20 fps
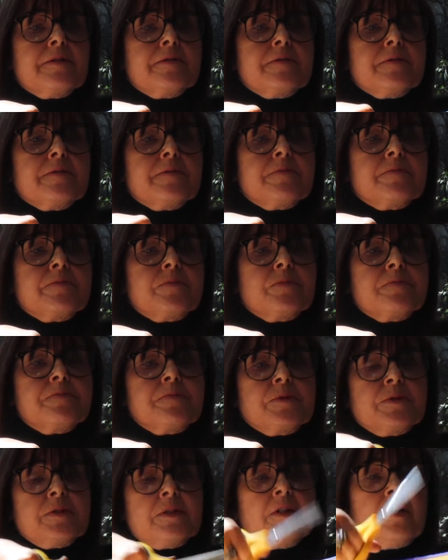
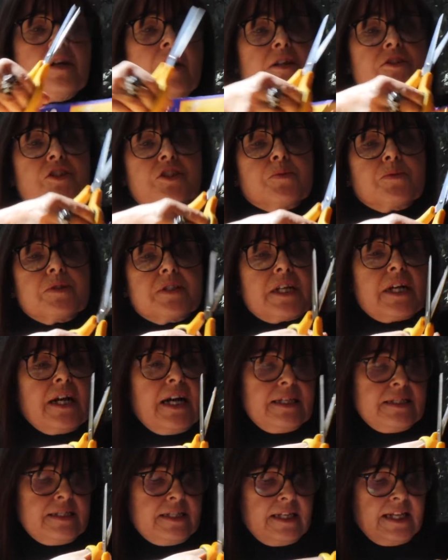I just want to
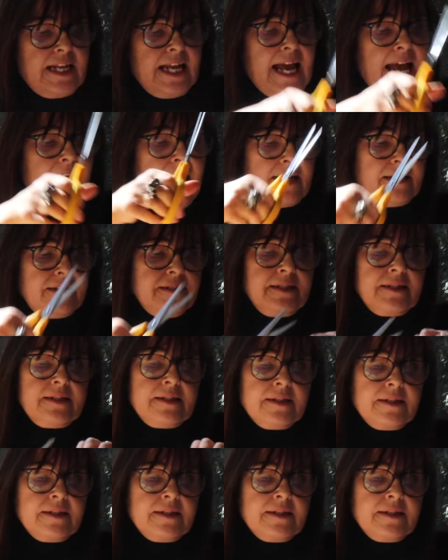cut to the end.